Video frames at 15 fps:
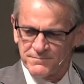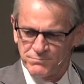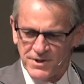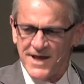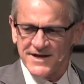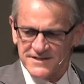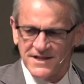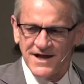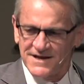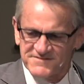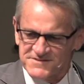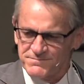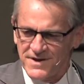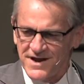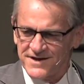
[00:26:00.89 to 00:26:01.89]
Black
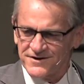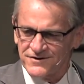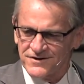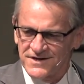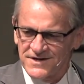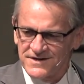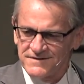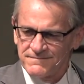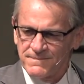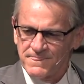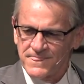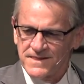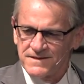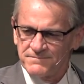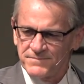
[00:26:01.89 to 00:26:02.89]
Lives Matter,
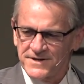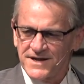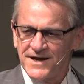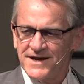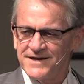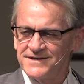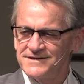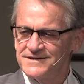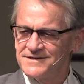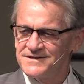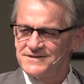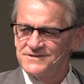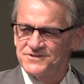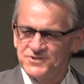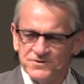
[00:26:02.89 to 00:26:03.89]
but I
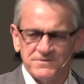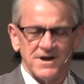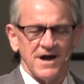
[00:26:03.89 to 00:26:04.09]
do